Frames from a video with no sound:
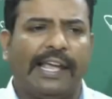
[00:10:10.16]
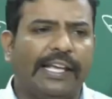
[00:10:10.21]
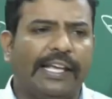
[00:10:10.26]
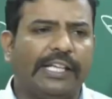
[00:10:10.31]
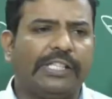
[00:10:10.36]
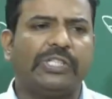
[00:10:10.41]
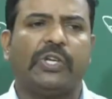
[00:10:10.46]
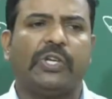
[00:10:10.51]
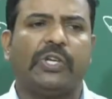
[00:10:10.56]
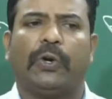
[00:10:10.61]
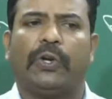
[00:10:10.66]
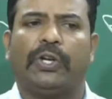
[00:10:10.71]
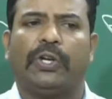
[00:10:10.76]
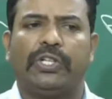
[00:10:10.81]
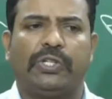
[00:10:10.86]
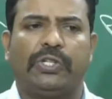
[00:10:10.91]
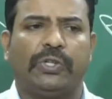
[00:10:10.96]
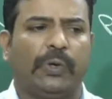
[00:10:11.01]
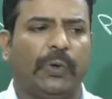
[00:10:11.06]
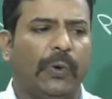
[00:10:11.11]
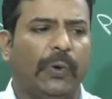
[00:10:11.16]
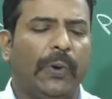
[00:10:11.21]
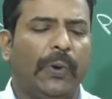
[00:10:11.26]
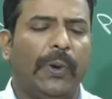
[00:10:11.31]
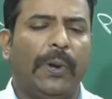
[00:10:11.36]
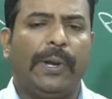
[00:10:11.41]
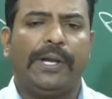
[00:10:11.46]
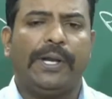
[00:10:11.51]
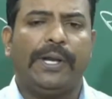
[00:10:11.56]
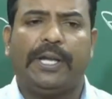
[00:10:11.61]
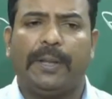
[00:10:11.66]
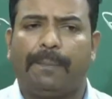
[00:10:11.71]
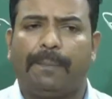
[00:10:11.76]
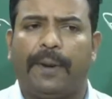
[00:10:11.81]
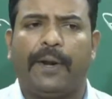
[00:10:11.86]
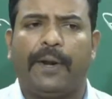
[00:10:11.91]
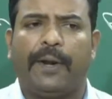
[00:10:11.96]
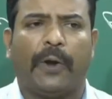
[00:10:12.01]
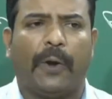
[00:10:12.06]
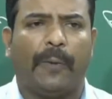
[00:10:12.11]
is going to
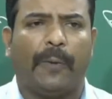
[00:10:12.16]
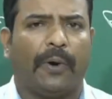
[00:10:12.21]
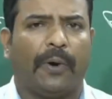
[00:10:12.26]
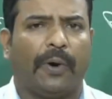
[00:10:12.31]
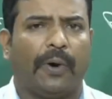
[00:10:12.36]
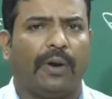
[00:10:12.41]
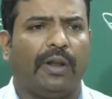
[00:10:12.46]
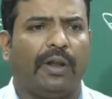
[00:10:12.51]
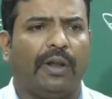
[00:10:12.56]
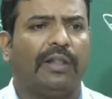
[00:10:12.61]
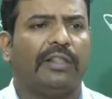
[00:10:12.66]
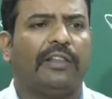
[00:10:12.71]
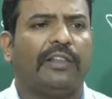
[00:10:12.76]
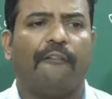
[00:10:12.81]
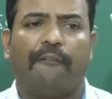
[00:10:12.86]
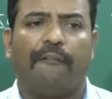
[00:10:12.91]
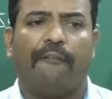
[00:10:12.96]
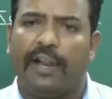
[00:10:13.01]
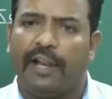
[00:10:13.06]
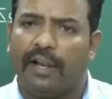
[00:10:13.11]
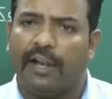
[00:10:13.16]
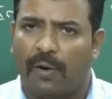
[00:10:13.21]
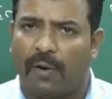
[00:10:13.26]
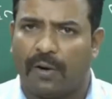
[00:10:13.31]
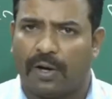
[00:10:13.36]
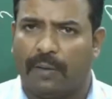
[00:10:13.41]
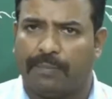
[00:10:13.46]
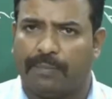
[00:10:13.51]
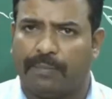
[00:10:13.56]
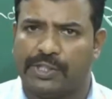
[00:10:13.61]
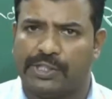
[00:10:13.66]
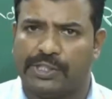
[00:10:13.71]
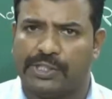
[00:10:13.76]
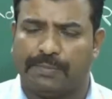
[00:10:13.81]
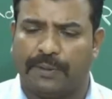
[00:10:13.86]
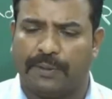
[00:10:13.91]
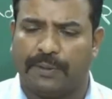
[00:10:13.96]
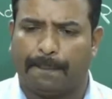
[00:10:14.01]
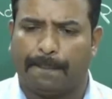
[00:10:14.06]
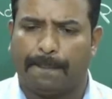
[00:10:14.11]
depend upon the well ordering
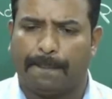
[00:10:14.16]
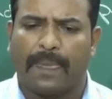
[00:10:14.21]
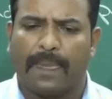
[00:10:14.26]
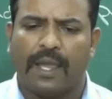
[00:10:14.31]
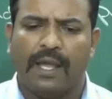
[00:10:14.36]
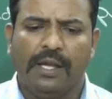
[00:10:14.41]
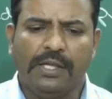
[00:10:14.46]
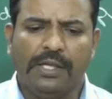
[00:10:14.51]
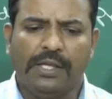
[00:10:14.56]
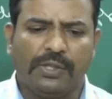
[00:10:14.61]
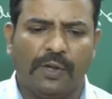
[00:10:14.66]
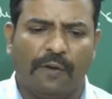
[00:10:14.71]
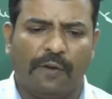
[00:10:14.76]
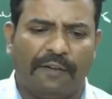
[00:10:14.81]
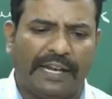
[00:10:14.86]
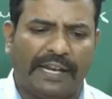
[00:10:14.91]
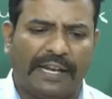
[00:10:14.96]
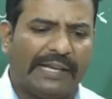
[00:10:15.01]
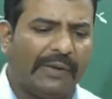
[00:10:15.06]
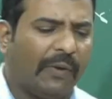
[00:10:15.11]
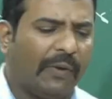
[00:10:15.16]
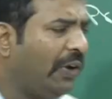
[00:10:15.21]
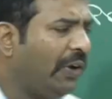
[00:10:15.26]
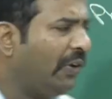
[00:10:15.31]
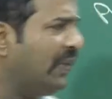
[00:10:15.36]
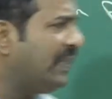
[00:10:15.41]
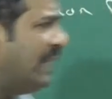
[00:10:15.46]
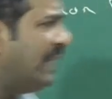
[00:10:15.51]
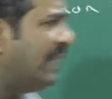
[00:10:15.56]
principle. So when I'm going